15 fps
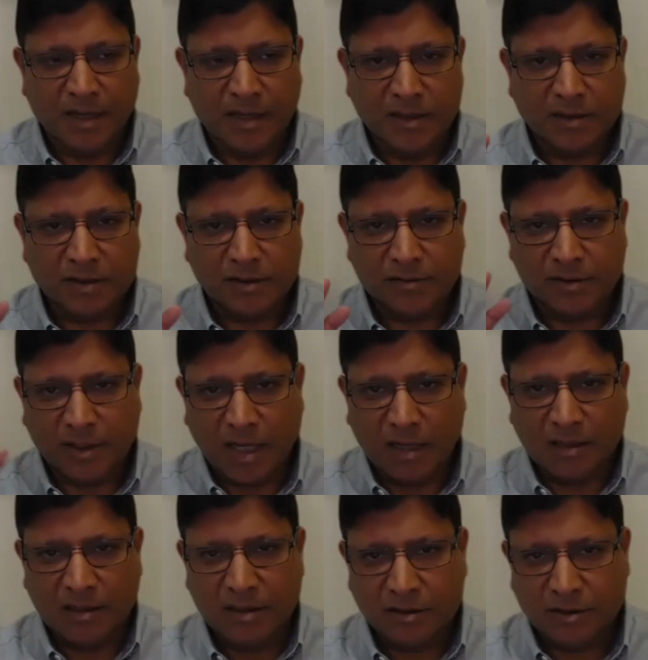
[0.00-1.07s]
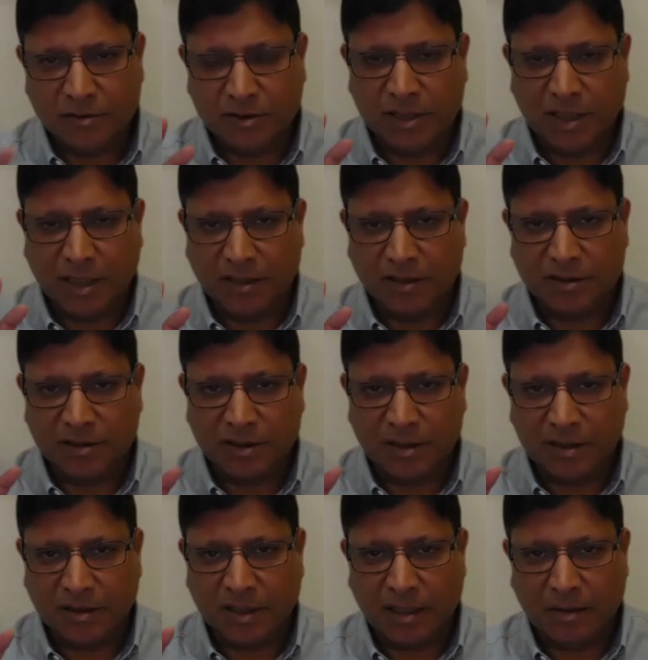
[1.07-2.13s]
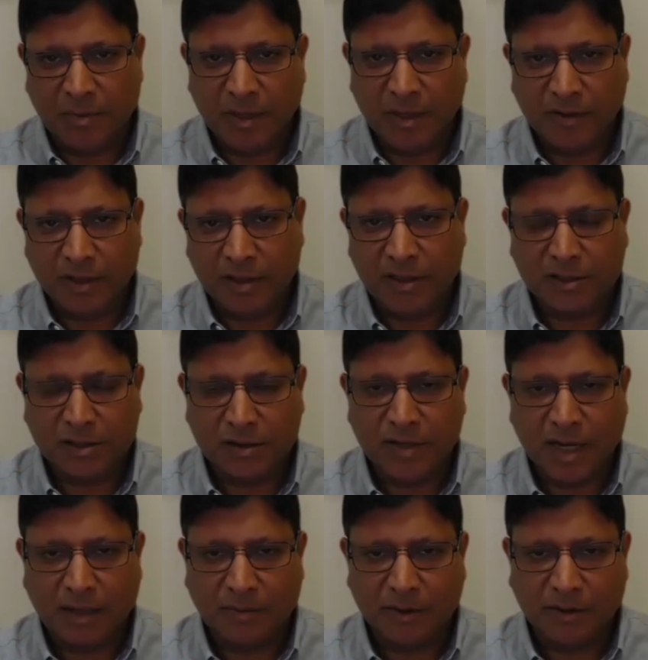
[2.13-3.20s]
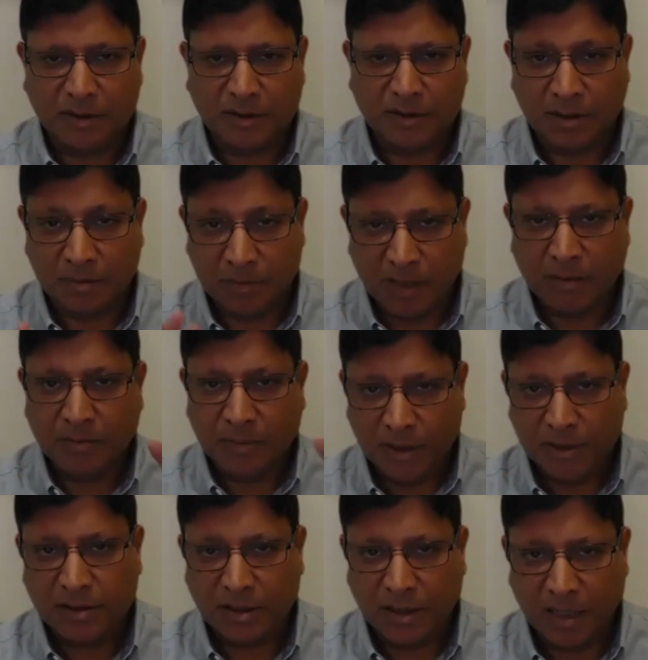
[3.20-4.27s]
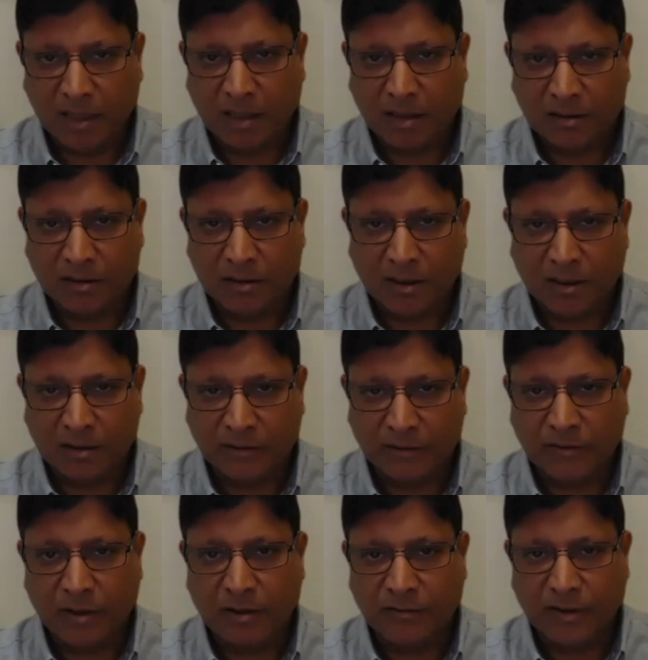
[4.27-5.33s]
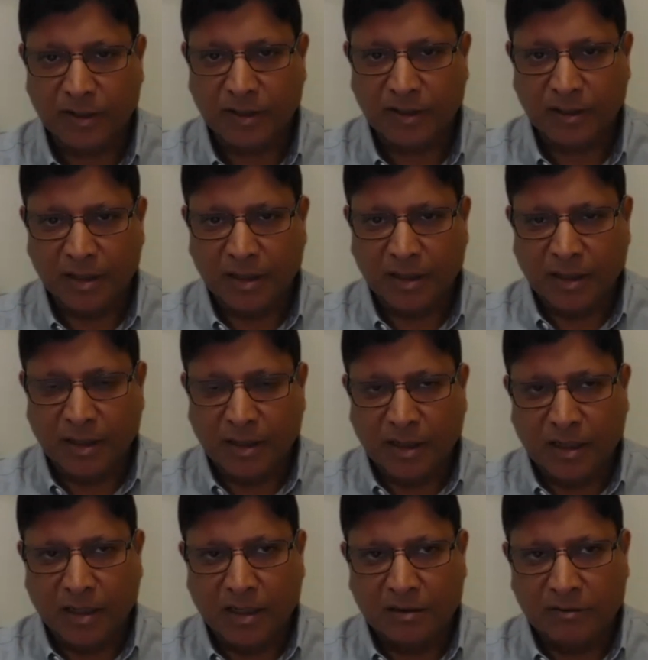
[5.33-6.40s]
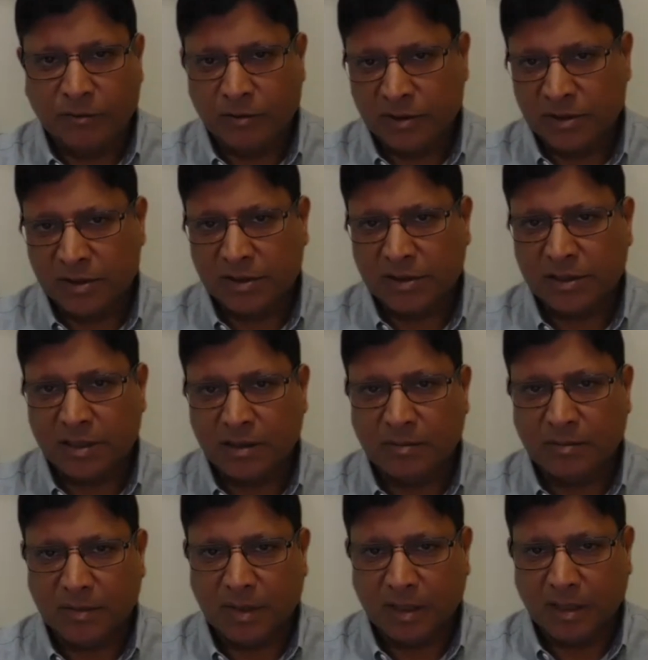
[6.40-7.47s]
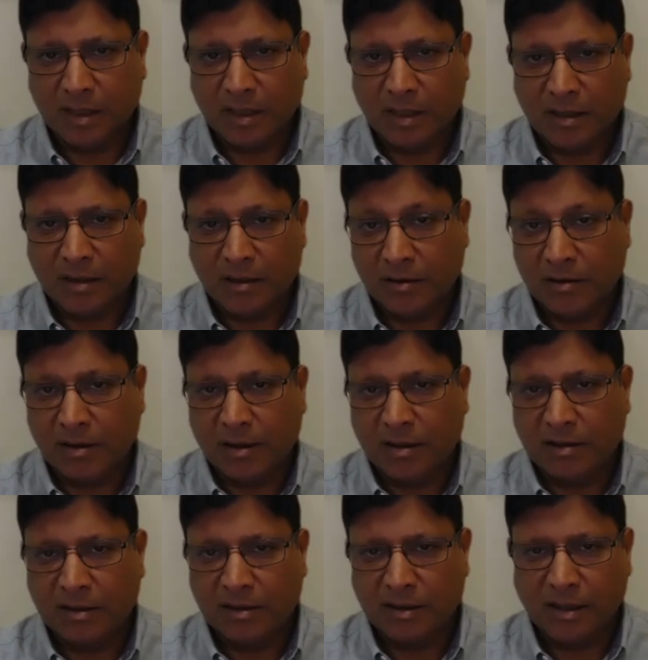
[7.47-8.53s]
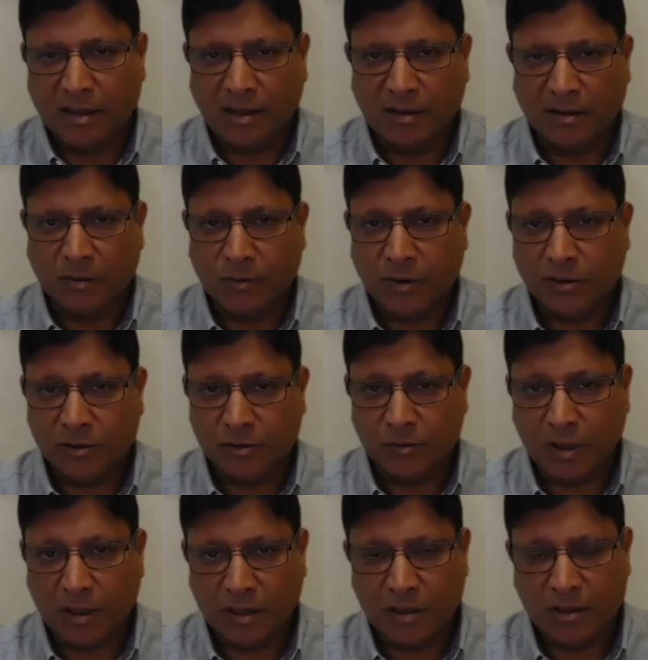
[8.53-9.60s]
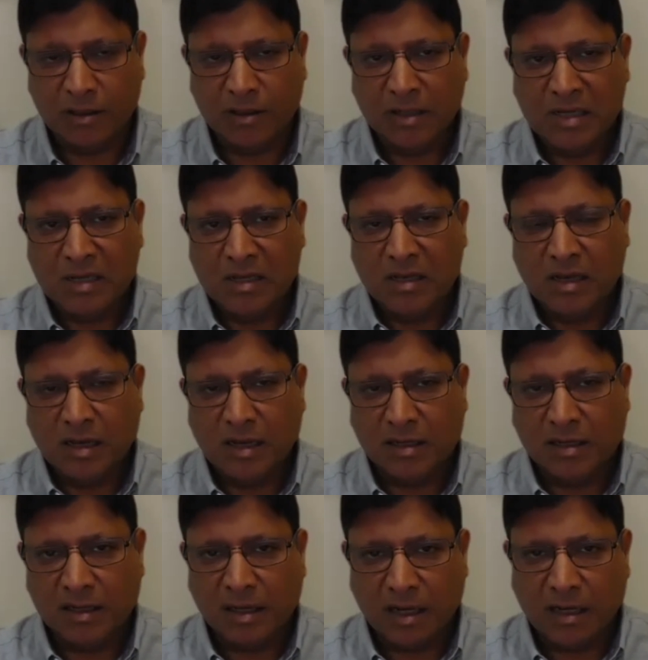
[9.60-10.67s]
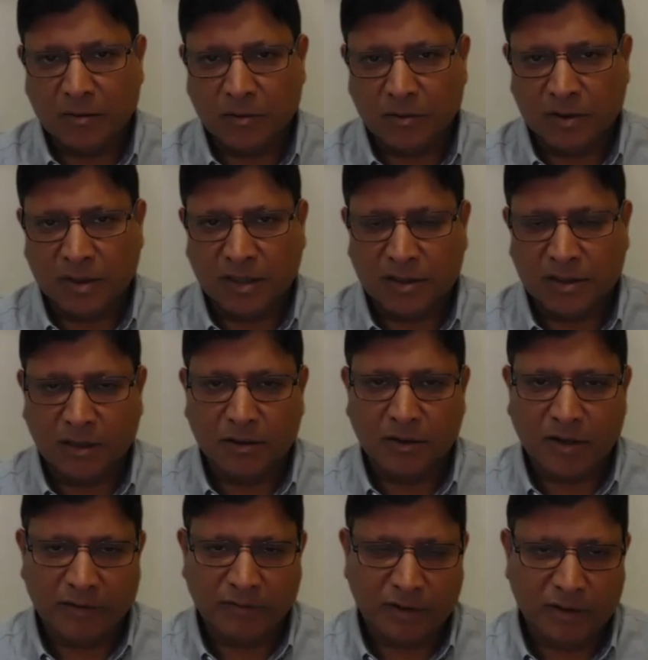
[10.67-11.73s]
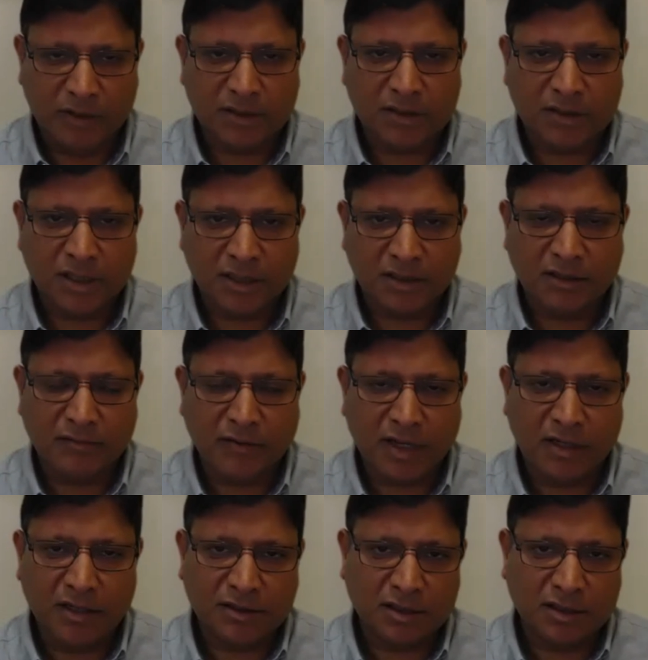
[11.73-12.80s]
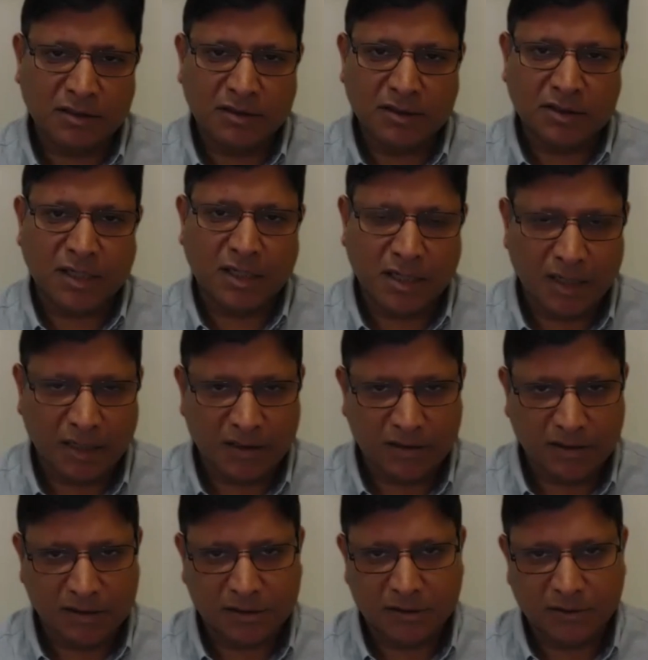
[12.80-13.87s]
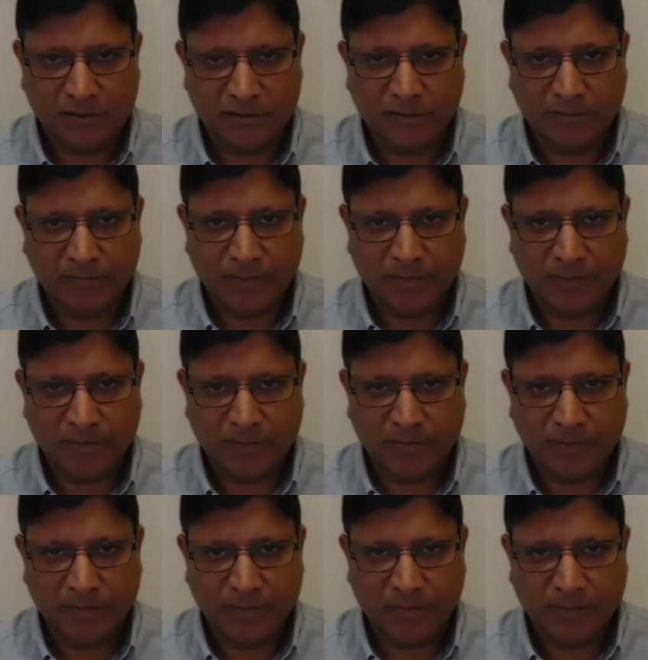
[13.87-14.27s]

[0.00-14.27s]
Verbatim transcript: So that needs to change, and that pivot needs to happen. Some companies are getting on the front of it. Unfortunately, some are not. The ones who are, I can categorically tell you, have a distinct advantage. They're going to stay ahead of this curve.